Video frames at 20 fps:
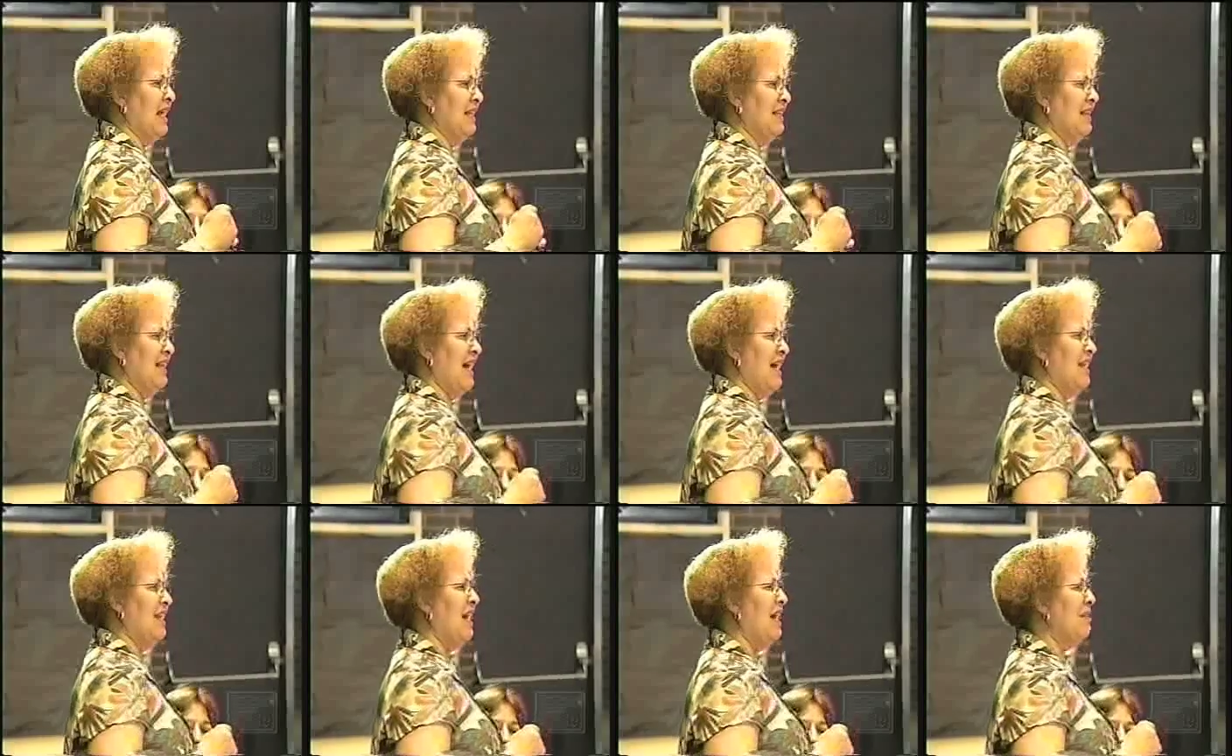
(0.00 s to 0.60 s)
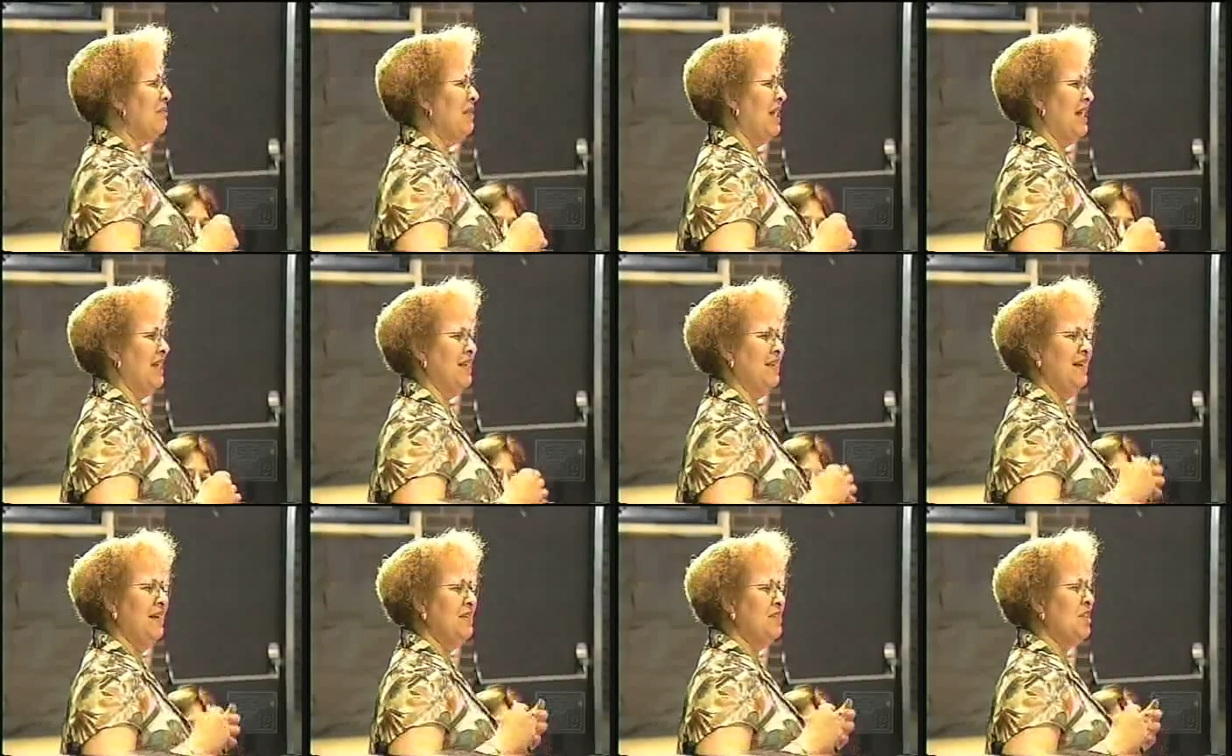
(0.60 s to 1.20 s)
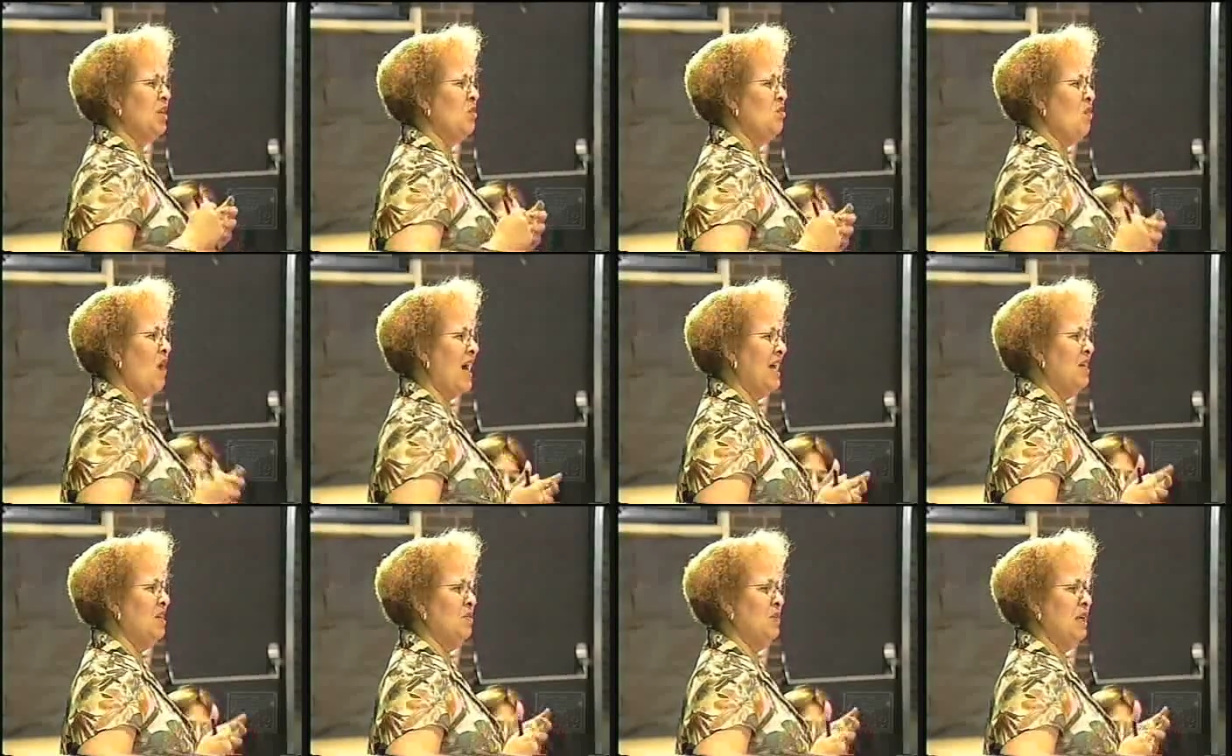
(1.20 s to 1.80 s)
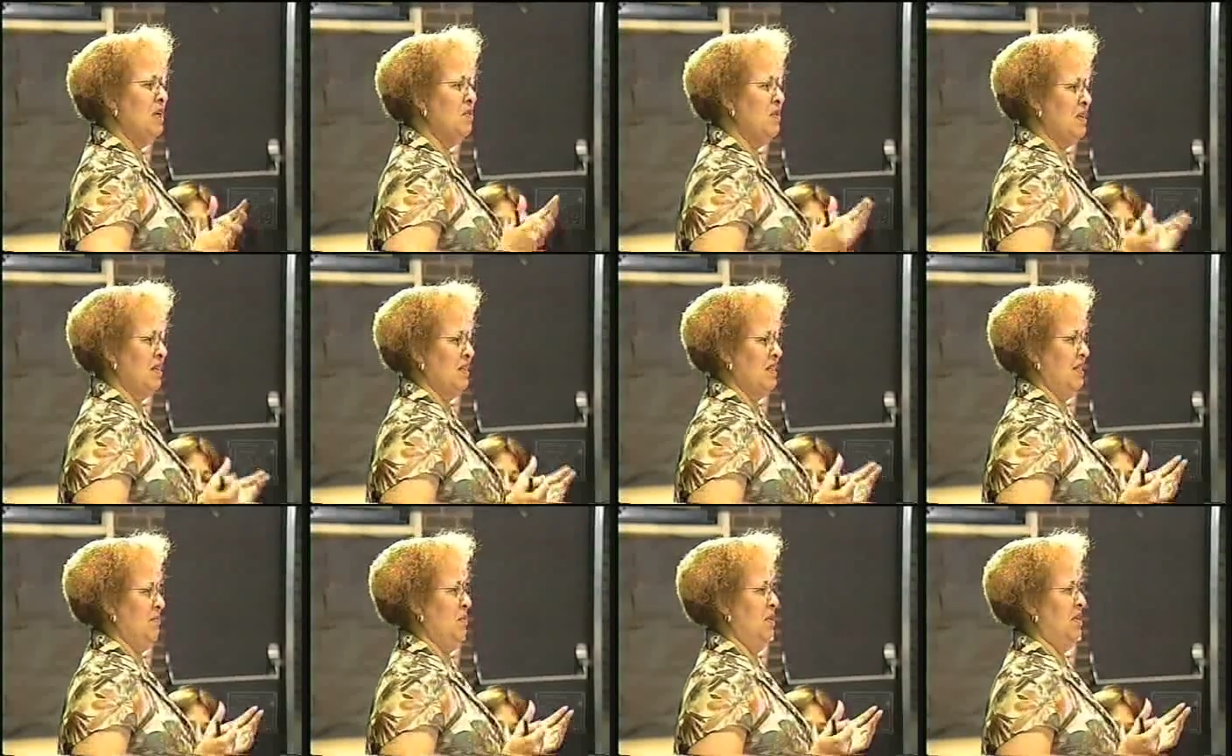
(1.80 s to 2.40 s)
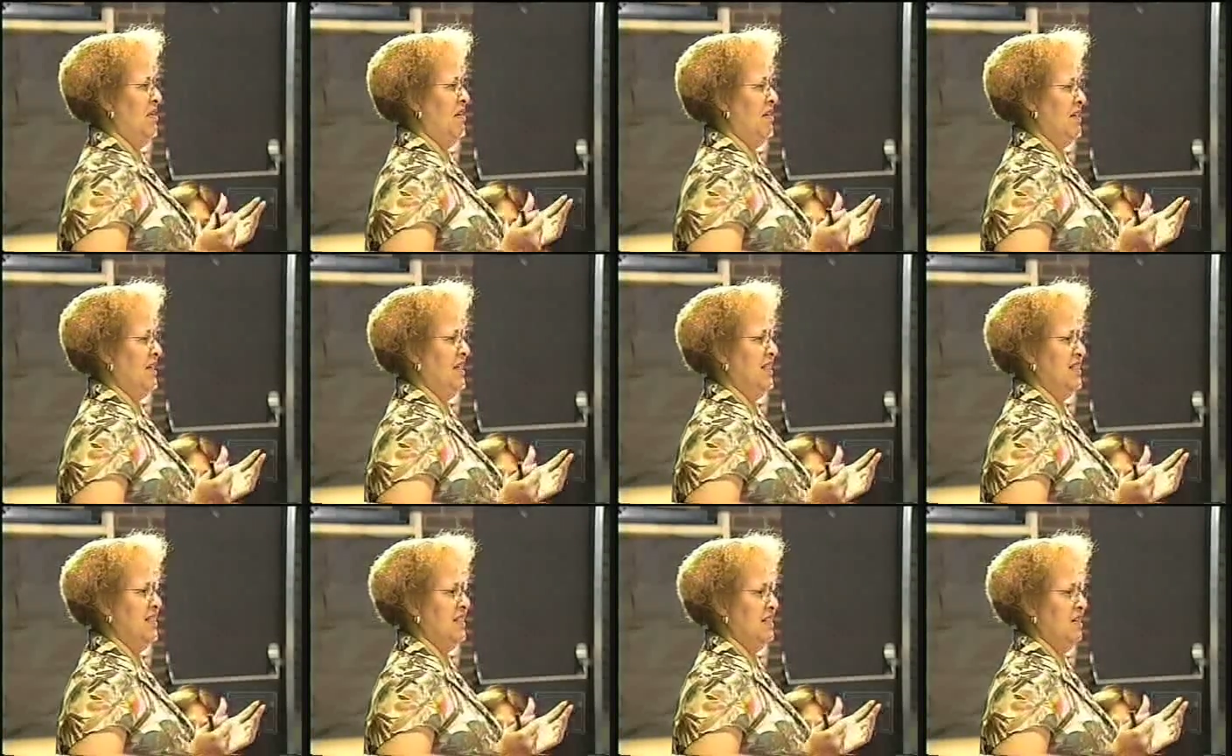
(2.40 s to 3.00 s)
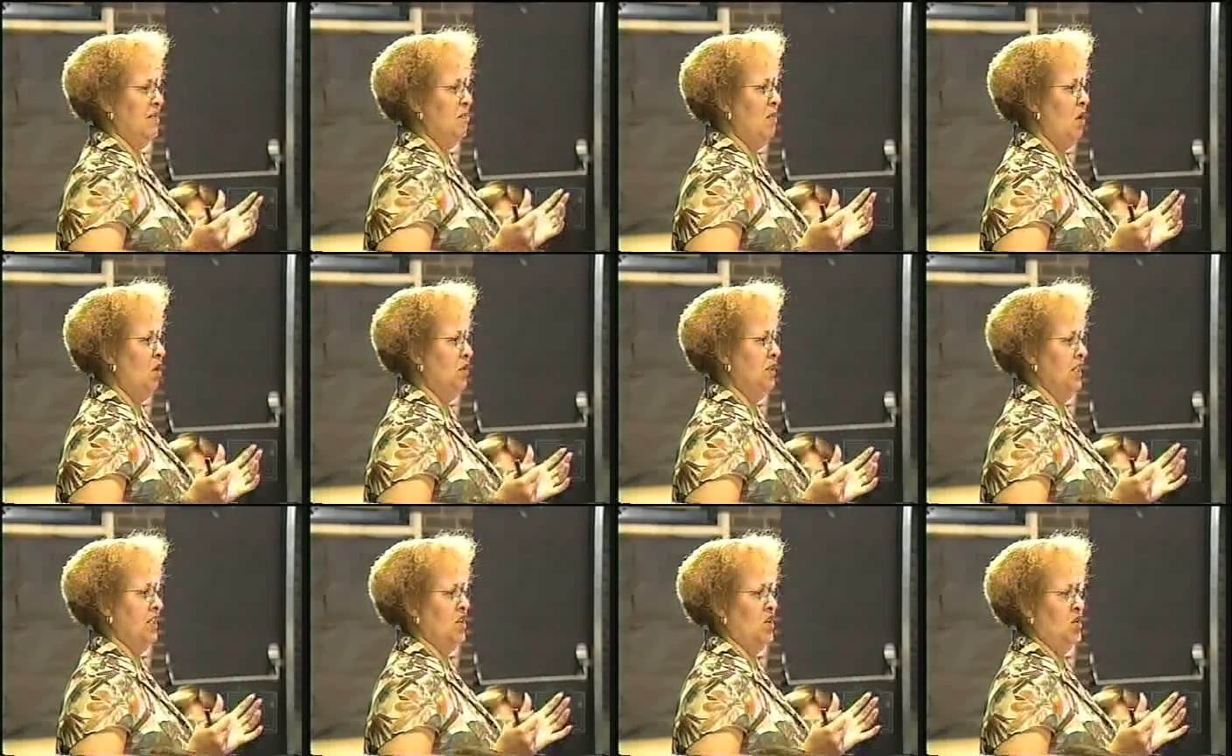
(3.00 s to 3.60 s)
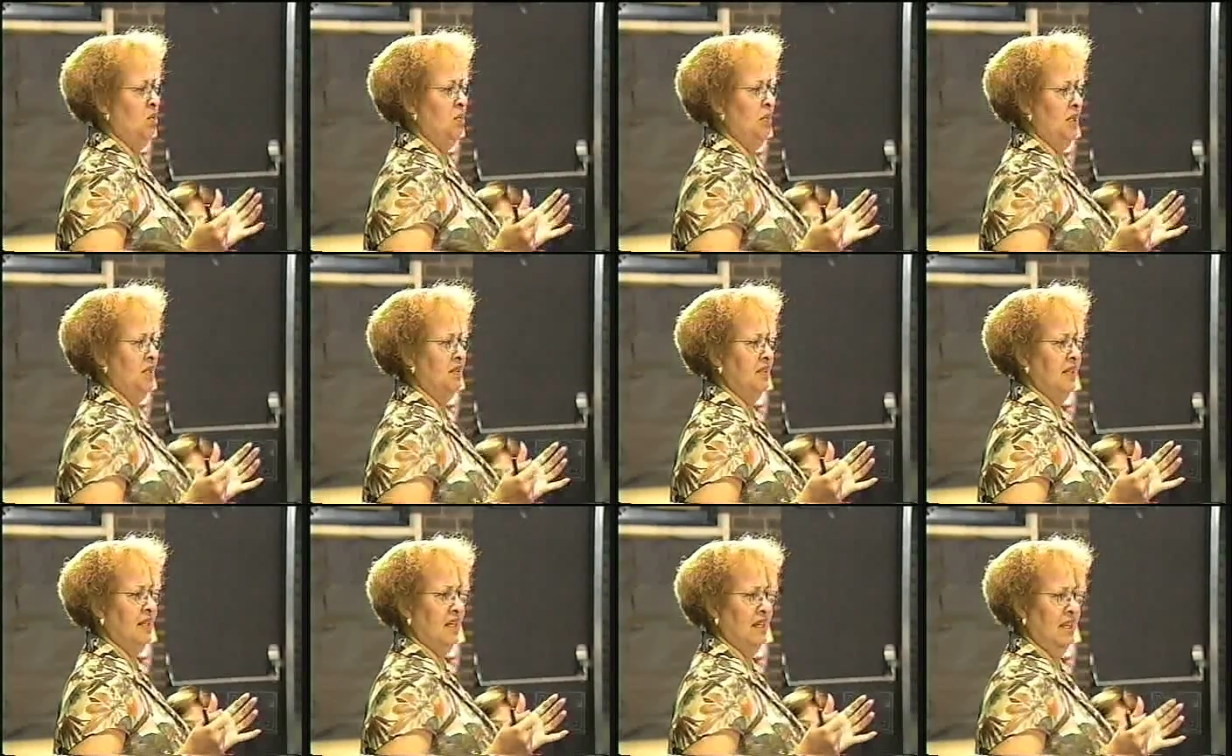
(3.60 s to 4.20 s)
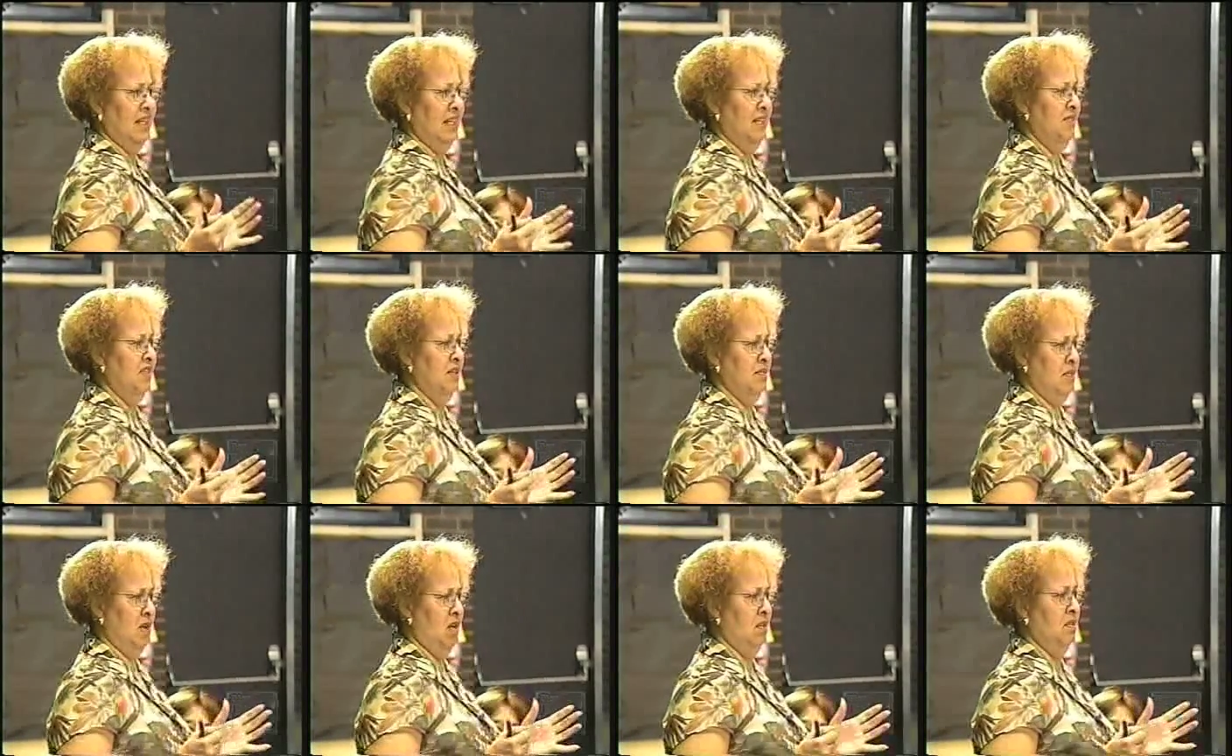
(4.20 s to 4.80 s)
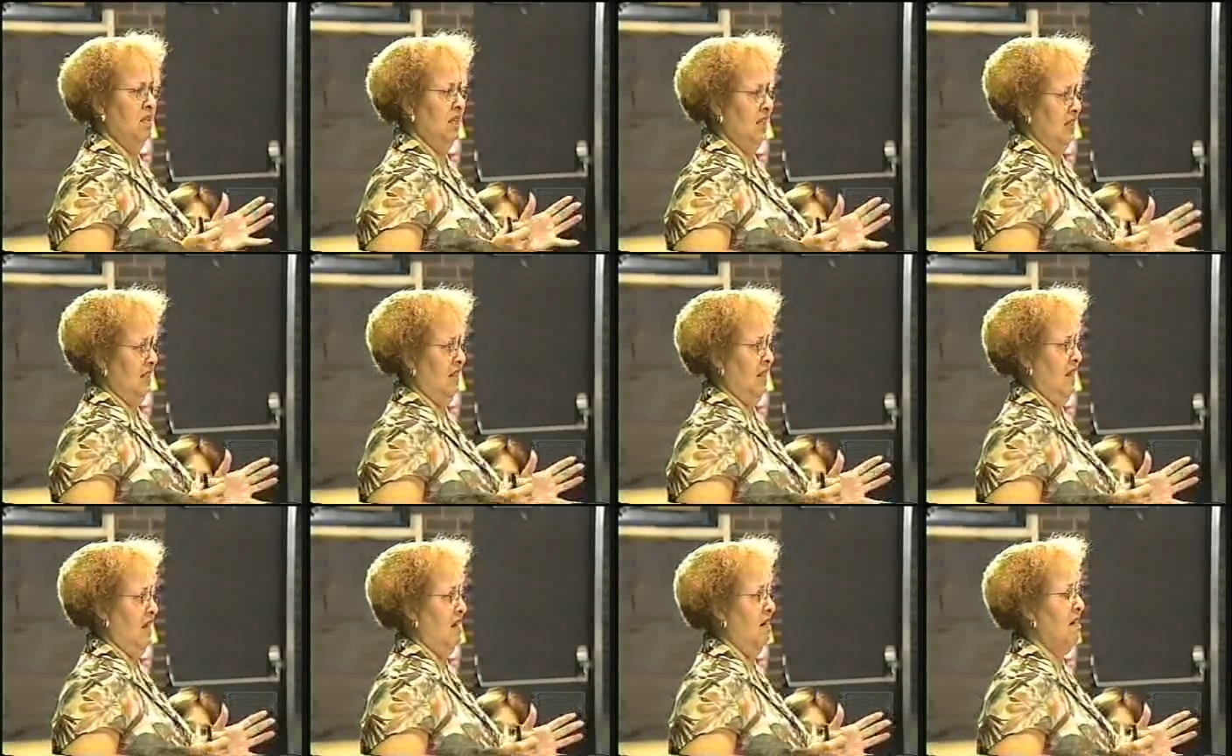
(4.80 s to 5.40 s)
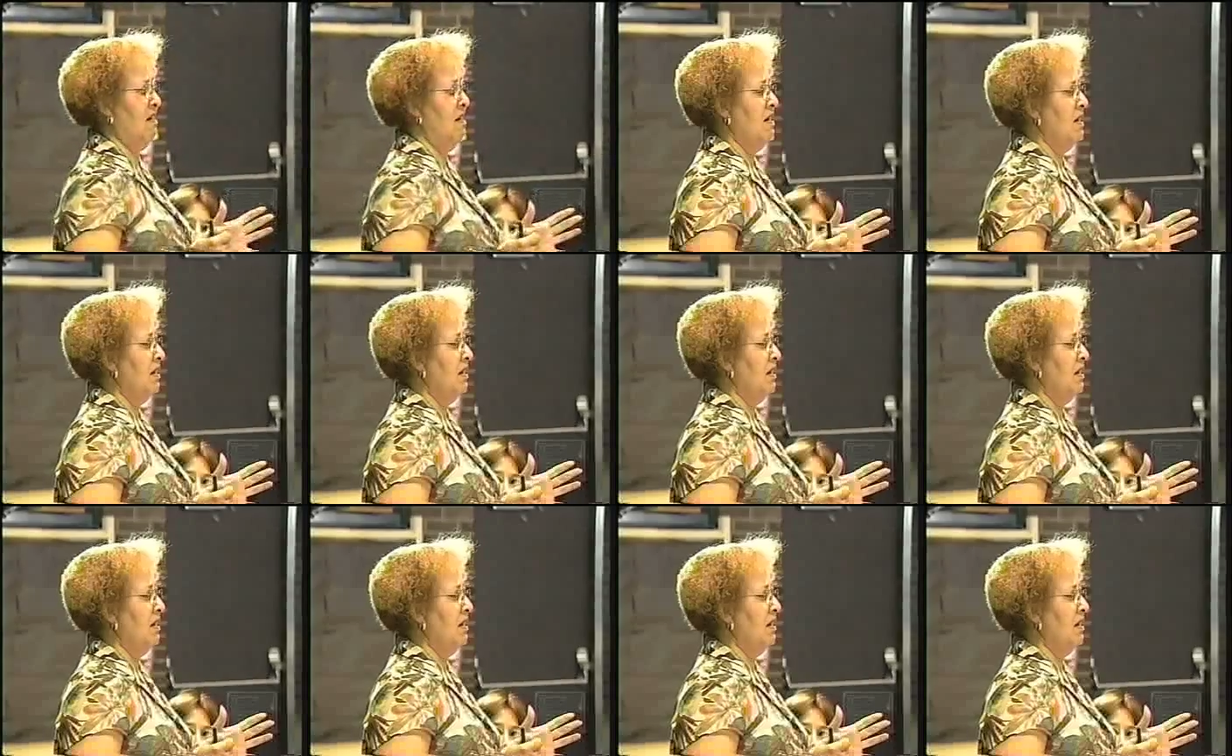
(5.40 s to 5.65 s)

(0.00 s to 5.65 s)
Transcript: like that, I'm like, so why do we want to put our kids in a moldy old building and leave the mold in there?